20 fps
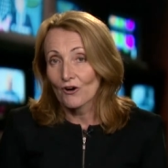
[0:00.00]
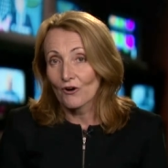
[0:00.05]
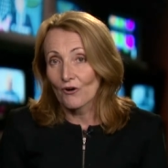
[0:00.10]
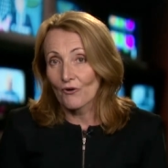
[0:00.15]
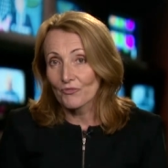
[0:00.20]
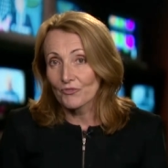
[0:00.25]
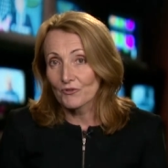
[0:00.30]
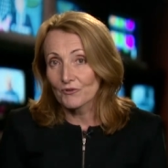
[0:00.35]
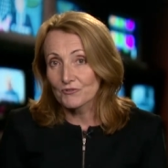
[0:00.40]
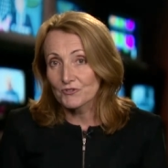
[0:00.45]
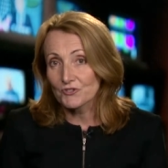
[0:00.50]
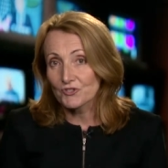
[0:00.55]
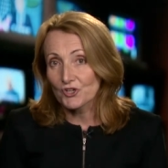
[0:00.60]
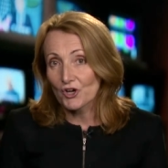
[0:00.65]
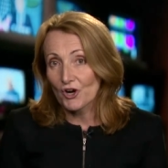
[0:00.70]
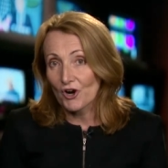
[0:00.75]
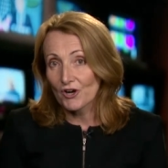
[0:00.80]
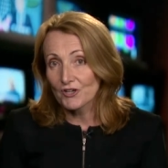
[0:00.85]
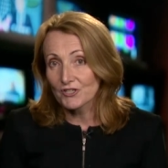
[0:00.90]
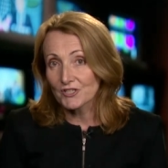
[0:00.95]
on those
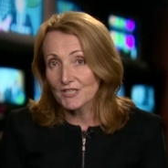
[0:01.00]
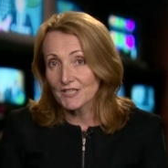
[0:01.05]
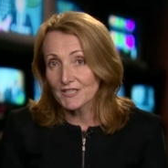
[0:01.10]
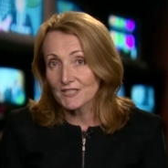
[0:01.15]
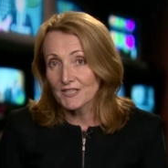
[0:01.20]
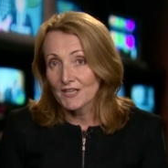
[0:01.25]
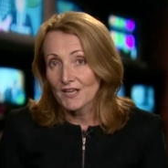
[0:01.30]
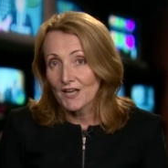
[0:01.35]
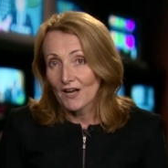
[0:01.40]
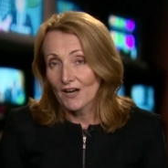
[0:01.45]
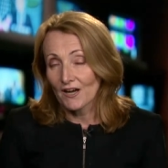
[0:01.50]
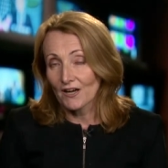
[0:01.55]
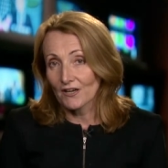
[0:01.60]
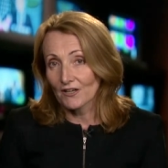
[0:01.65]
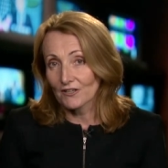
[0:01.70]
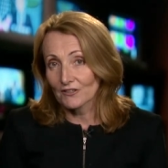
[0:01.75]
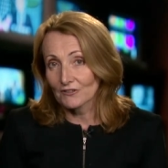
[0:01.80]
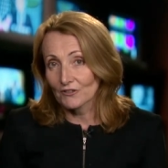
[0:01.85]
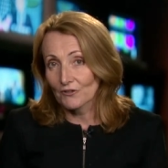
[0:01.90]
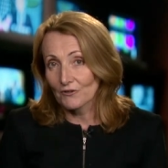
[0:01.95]
charges. Uh,
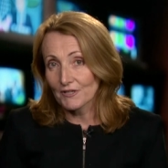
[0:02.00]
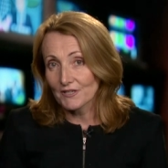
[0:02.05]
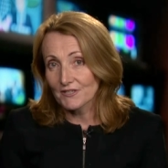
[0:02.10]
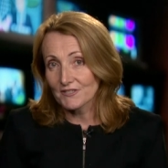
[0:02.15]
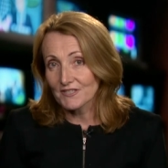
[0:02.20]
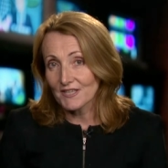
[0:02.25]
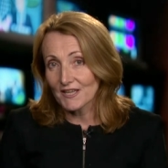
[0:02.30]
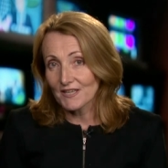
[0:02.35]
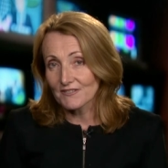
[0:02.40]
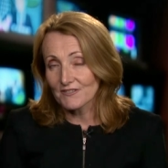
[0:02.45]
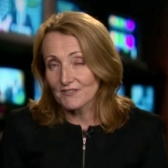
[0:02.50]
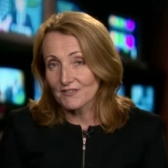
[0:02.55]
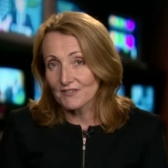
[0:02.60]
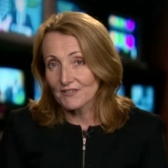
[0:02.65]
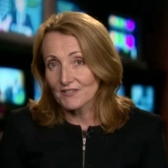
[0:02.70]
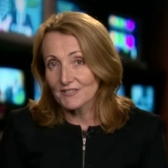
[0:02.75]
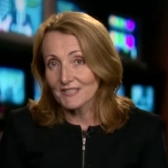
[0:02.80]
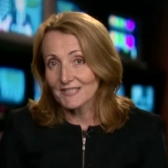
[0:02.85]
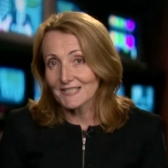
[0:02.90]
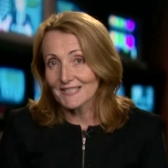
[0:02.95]
her lawyer says that
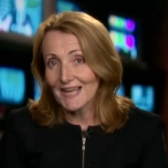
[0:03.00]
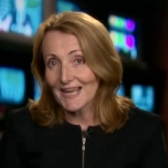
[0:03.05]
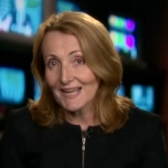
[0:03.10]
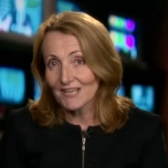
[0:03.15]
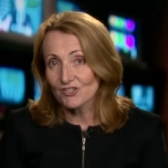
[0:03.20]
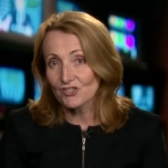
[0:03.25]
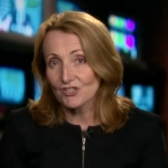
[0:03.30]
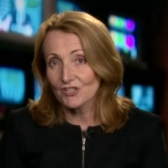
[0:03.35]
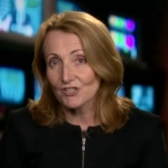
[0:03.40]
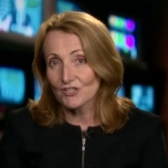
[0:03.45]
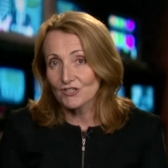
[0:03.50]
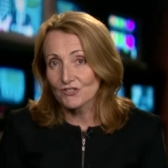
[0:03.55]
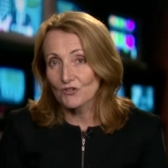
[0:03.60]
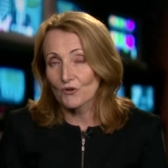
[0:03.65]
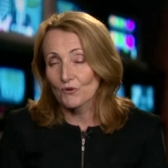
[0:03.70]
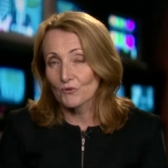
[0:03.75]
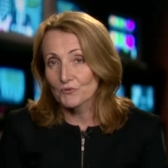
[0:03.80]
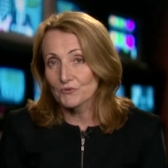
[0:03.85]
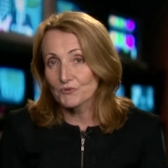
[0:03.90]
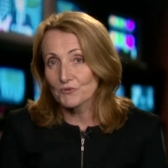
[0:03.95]
her detention has
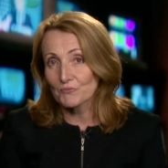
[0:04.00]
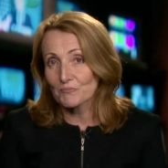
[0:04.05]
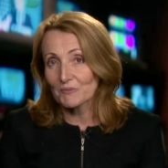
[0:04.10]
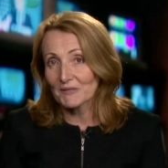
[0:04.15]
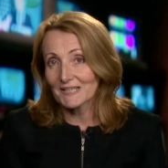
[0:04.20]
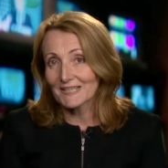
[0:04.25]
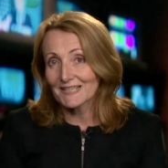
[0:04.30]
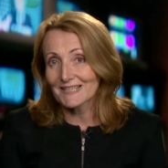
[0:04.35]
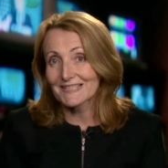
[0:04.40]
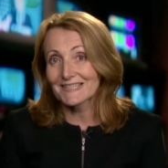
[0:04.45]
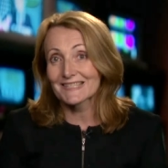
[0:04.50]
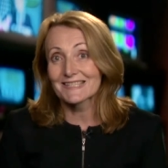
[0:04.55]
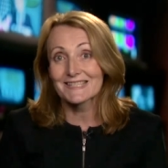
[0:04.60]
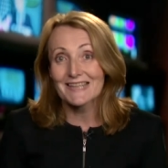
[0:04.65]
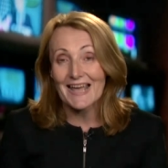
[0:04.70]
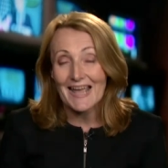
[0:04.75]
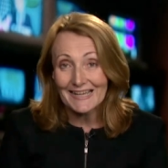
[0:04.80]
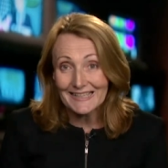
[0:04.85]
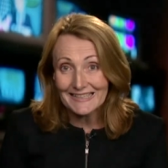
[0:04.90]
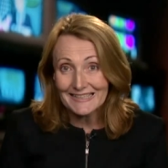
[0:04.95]
also been
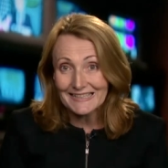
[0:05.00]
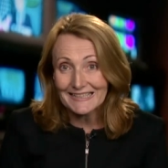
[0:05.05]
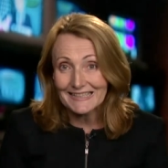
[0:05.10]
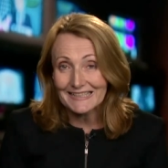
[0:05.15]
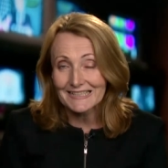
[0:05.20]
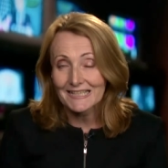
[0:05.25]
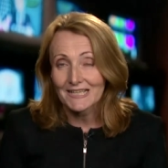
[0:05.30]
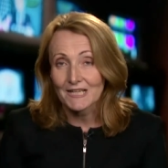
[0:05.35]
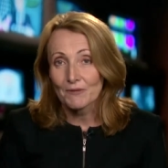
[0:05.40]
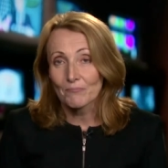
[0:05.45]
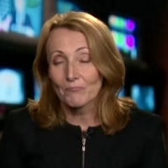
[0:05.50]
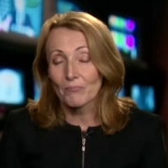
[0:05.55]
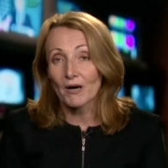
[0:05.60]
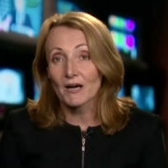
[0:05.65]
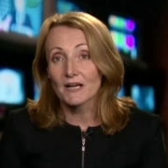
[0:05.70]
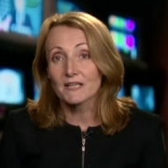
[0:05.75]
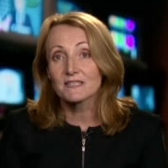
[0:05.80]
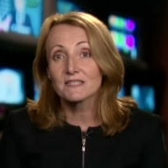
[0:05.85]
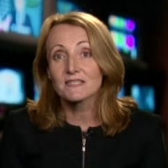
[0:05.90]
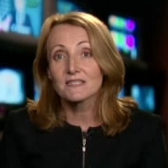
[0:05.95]
extended
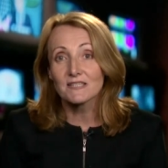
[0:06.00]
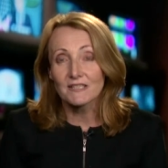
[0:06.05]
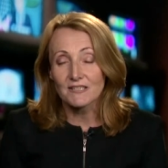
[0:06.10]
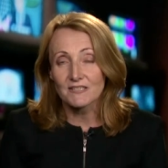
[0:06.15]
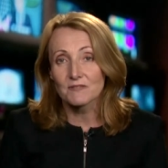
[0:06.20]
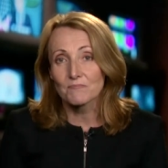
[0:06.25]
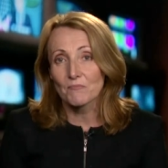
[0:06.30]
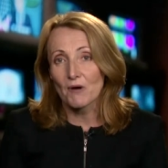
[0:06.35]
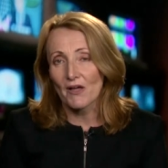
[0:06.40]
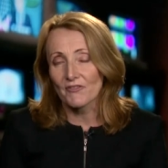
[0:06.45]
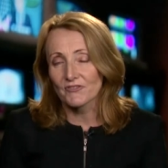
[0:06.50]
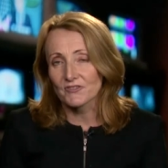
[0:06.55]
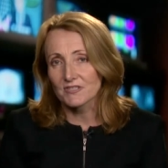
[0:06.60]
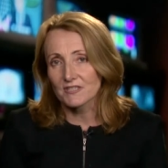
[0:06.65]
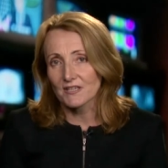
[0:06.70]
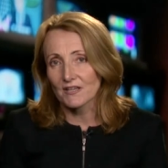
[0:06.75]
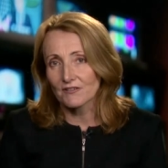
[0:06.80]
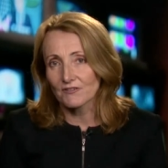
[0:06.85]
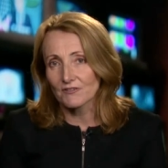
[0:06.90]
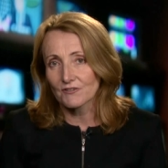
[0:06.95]
by six months.
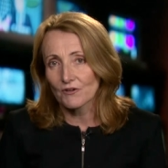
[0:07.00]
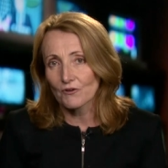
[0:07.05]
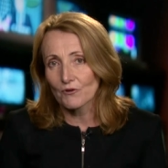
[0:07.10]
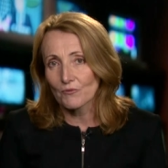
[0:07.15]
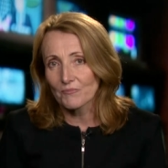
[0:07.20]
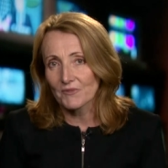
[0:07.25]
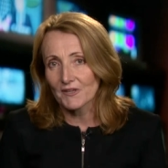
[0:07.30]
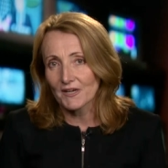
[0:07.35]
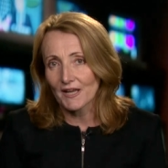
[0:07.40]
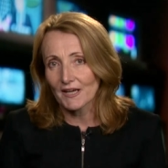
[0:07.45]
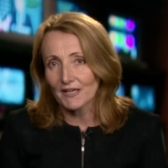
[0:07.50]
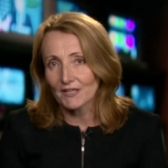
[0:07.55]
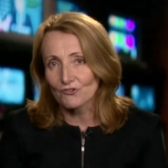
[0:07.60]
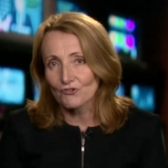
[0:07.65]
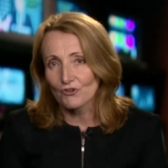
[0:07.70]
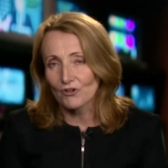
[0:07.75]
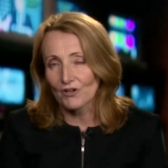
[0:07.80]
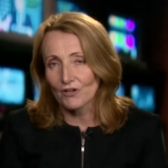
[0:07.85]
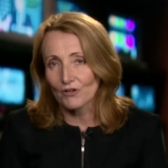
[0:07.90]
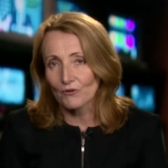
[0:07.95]
Now, you'd hope that any
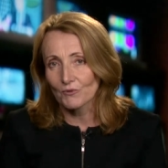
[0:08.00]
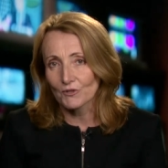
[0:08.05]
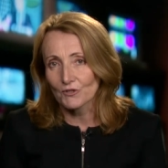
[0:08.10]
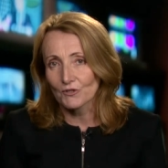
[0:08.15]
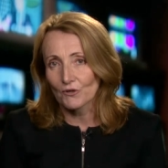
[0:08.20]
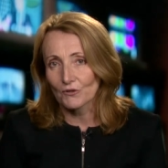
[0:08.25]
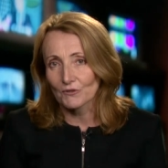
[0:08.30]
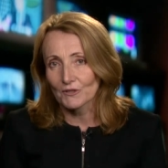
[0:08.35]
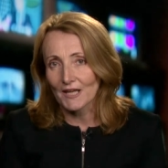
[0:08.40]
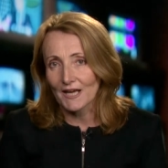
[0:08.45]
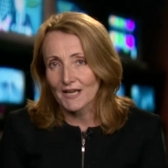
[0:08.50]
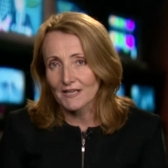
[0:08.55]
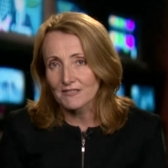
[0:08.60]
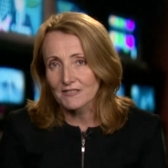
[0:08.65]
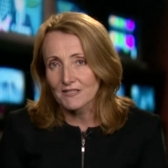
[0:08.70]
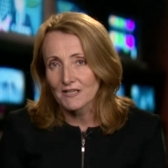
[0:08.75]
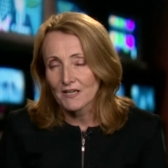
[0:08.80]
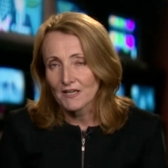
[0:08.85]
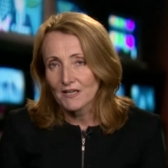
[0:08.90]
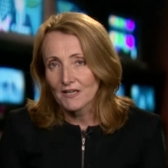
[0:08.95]
trial would not last